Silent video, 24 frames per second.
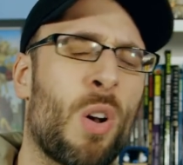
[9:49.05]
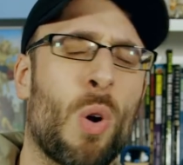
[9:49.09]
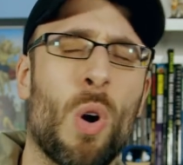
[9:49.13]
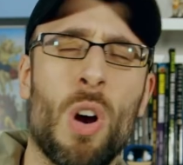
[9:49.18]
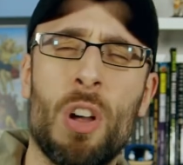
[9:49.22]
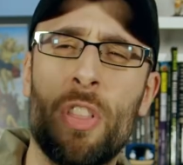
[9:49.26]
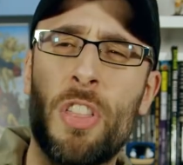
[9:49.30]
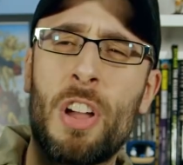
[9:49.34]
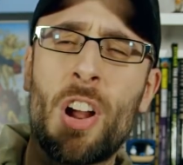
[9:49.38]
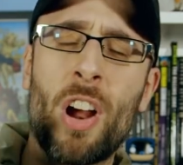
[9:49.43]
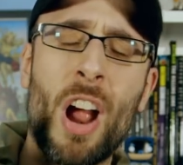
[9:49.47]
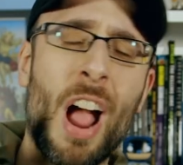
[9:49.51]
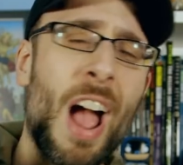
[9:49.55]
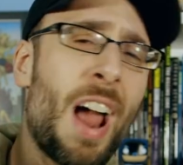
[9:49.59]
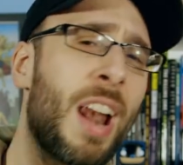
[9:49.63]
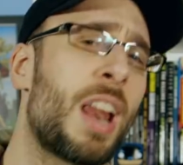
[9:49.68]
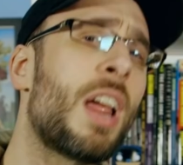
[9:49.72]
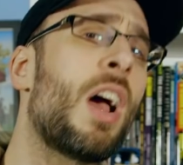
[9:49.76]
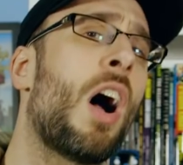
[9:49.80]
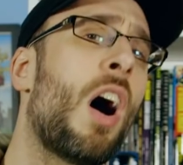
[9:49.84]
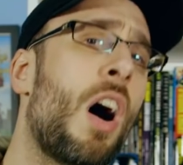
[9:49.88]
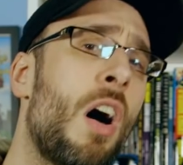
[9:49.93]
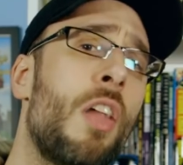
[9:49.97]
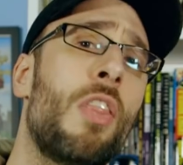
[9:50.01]
Or are there
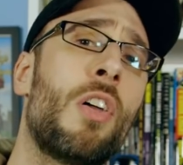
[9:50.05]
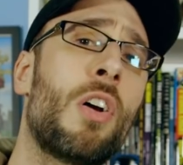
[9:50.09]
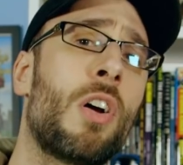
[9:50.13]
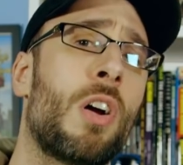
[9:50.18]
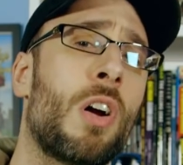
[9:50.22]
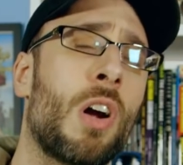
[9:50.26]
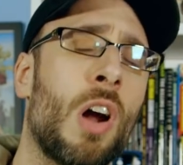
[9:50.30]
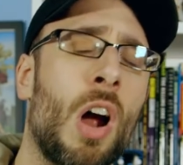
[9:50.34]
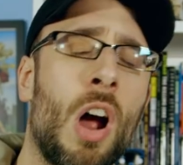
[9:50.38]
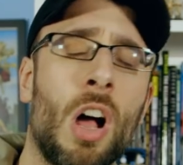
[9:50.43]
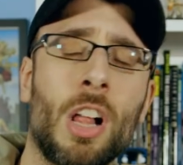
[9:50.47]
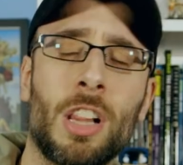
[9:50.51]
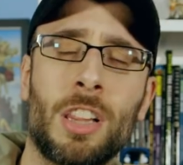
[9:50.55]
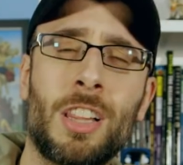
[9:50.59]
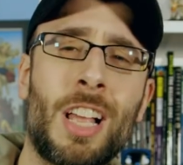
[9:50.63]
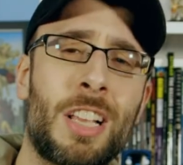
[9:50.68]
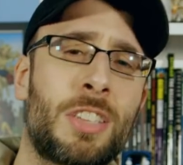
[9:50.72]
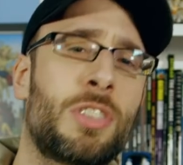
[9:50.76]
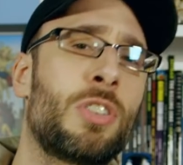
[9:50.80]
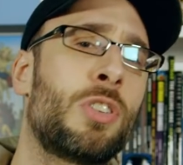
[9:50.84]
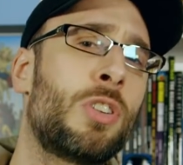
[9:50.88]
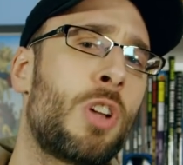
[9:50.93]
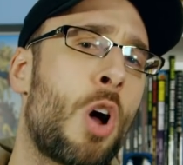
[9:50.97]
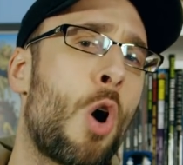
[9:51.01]
any other
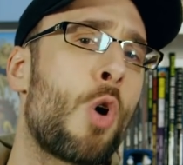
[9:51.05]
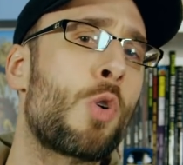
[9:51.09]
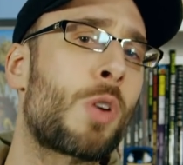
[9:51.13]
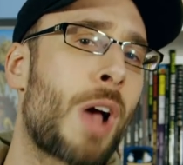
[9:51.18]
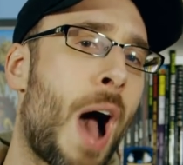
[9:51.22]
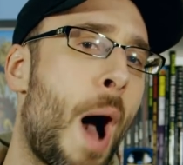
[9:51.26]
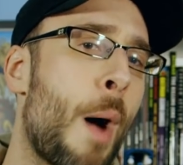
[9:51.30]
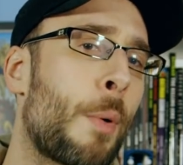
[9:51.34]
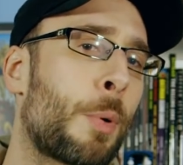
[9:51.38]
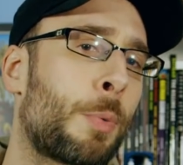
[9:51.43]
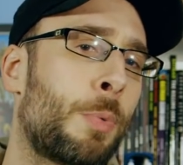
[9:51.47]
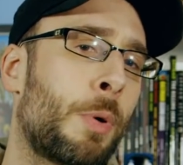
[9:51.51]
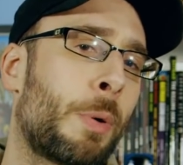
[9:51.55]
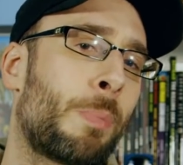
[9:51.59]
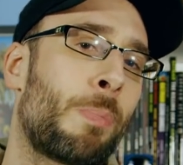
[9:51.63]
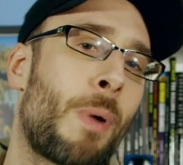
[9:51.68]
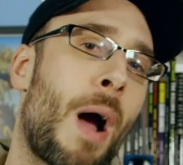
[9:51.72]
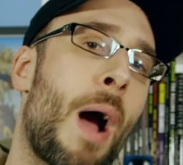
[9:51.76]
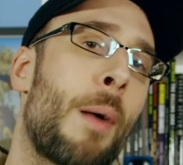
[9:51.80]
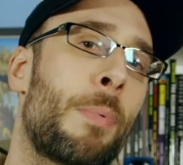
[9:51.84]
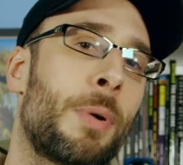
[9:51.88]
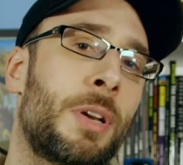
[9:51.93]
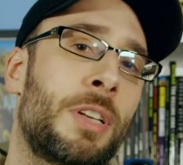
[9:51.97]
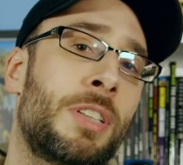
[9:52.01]
lesser known comic book
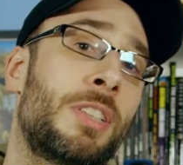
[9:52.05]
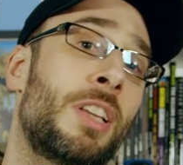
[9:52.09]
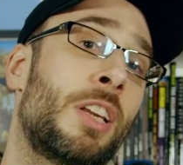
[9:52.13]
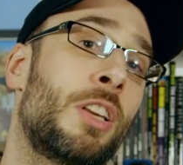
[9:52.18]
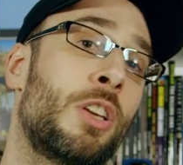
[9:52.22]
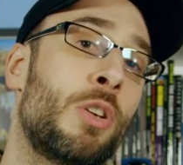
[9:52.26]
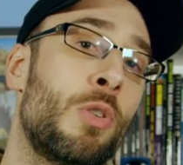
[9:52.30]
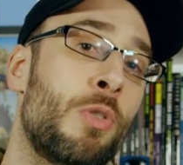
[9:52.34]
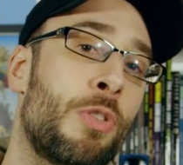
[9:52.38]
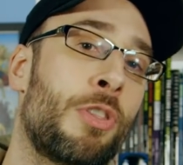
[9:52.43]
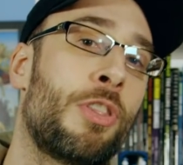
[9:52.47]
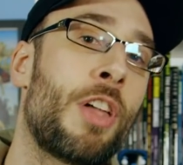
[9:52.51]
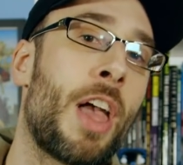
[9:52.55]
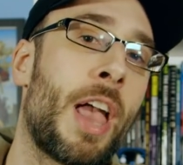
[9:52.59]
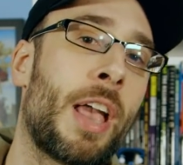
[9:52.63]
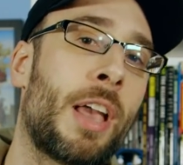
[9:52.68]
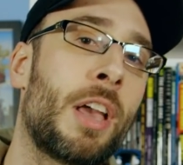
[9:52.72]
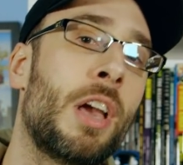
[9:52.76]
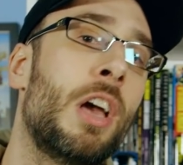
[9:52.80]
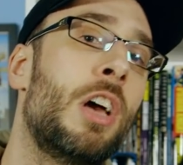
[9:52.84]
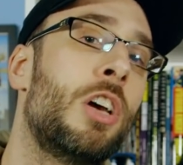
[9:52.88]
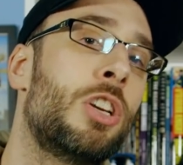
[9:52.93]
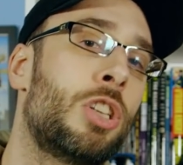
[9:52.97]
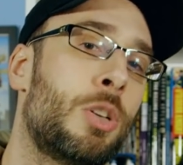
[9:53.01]
properties that you
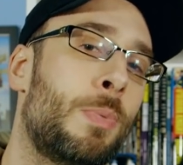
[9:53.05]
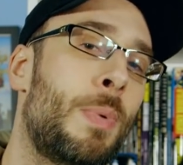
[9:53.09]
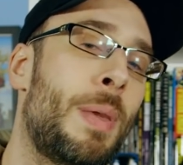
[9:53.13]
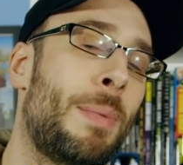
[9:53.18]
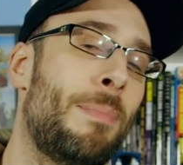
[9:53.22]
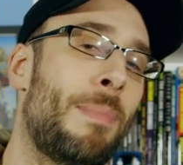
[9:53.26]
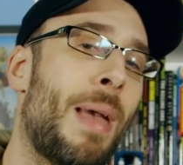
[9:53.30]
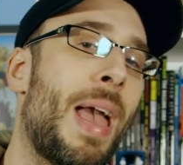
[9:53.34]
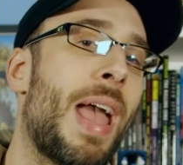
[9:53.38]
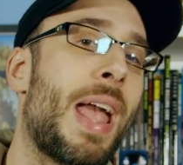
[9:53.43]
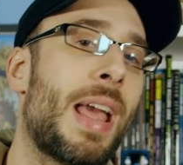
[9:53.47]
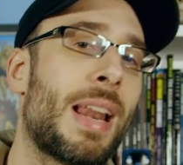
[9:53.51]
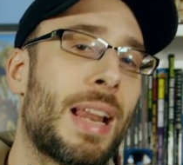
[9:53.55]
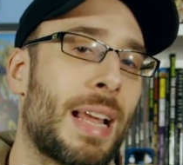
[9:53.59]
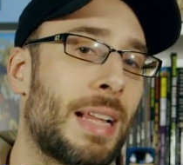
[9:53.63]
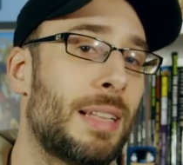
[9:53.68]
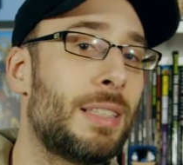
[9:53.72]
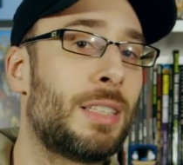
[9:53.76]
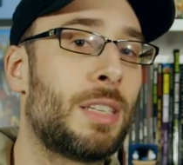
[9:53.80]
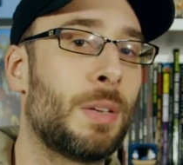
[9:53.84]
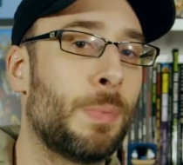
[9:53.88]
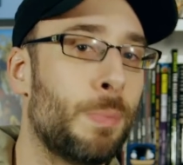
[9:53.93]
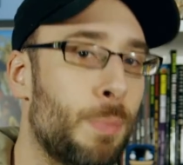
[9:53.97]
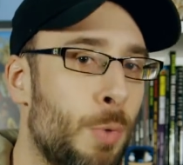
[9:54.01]
think should be made
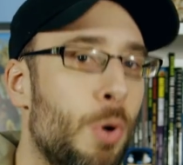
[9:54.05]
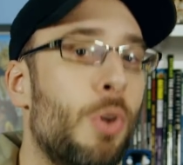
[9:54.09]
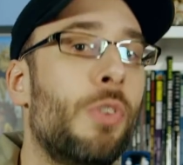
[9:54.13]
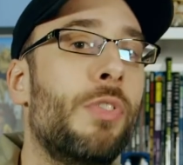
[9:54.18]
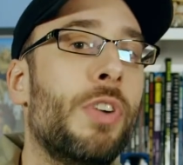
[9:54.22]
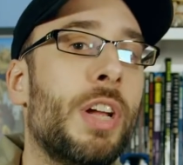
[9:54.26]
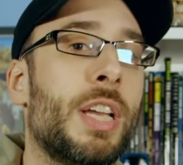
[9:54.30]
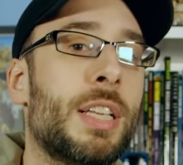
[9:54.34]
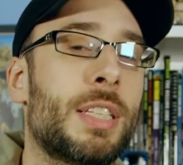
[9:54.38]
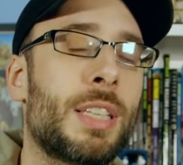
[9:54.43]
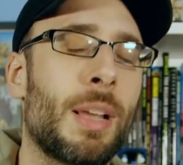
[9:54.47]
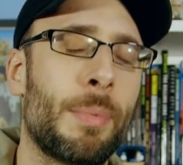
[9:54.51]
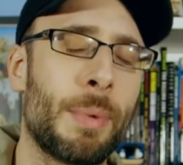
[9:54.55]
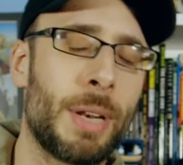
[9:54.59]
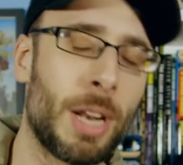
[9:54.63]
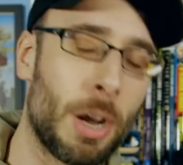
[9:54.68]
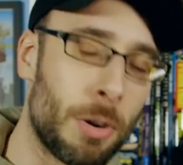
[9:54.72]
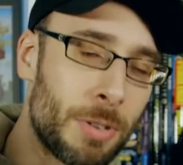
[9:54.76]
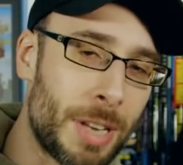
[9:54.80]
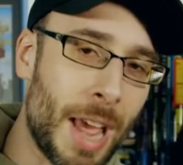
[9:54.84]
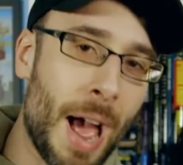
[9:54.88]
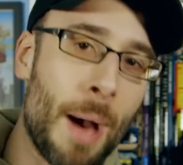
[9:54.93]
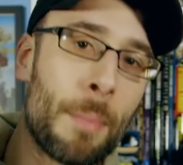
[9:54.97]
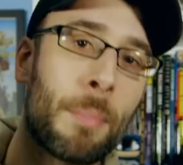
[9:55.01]
into movies? Let me
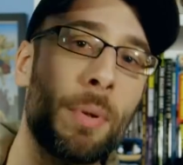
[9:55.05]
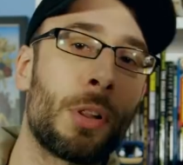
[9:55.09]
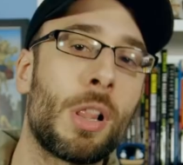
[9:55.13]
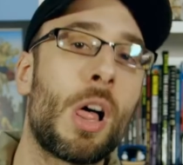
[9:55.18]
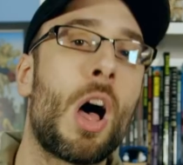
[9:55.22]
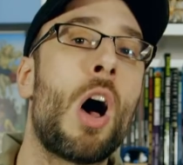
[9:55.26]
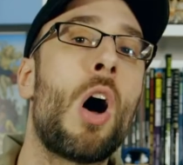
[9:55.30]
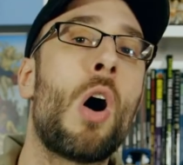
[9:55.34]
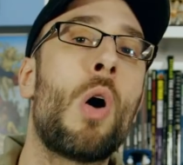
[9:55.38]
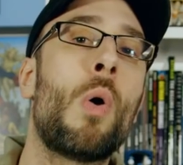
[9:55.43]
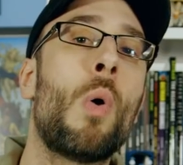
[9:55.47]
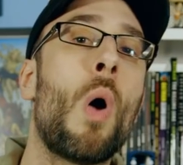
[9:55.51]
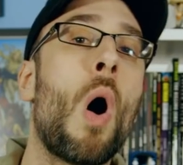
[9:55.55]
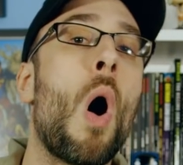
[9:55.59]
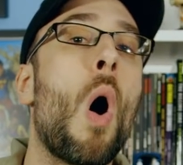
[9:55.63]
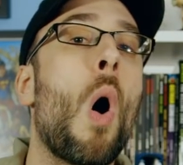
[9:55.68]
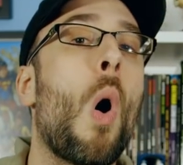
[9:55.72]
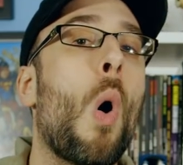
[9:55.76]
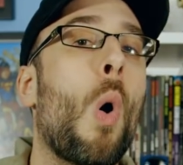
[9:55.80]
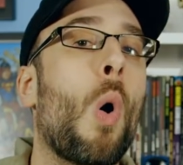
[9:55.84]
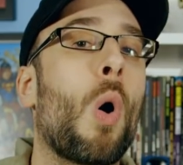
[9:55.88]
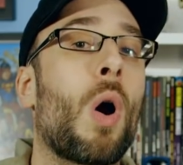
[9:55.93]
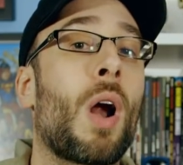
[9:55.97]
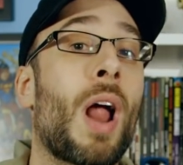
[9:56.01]
know down below
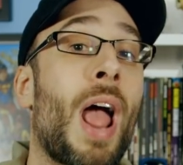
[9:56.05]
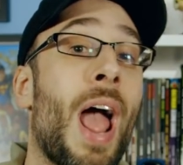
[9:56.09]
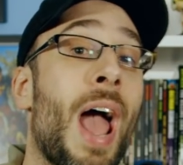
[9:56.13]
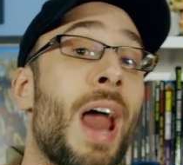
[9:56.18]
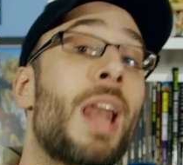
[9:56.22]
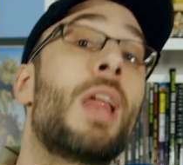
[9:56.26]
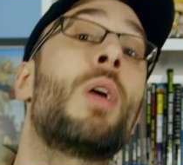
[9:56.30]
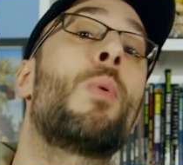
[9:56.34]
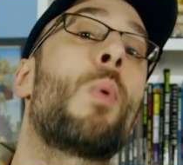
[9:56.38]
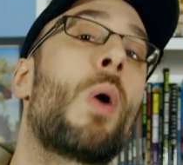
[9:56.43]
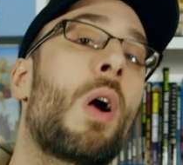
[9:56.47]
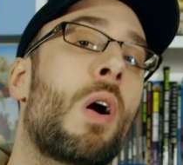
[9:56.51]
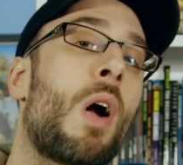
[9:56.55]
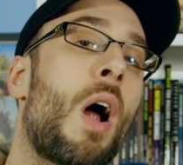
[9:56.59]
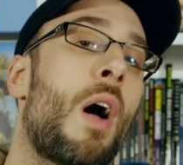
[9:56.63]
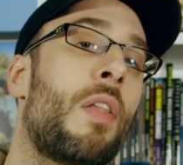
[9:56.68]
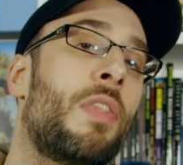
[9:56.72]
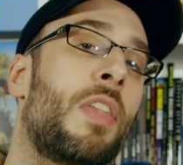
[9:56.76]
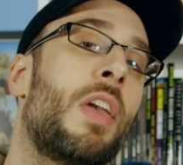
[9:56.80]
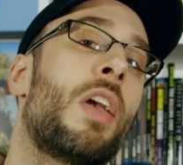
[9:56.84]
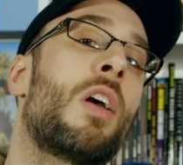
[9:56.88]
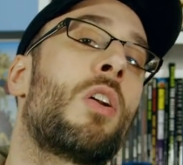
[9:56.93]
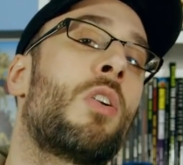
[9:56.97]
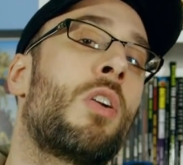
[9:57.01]
or anywhere
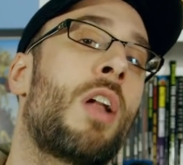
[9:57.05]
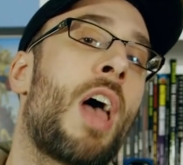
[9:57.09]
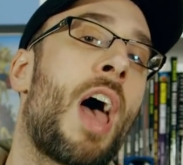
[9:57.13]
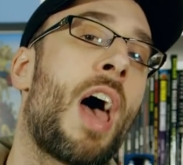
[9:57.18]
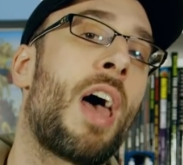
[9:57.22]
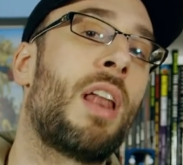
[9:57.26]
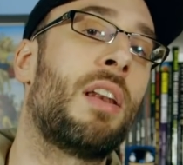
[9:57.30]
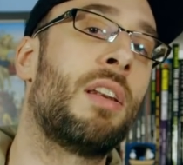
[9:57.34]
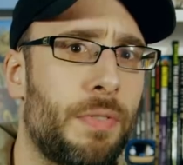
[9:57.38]
on the internet.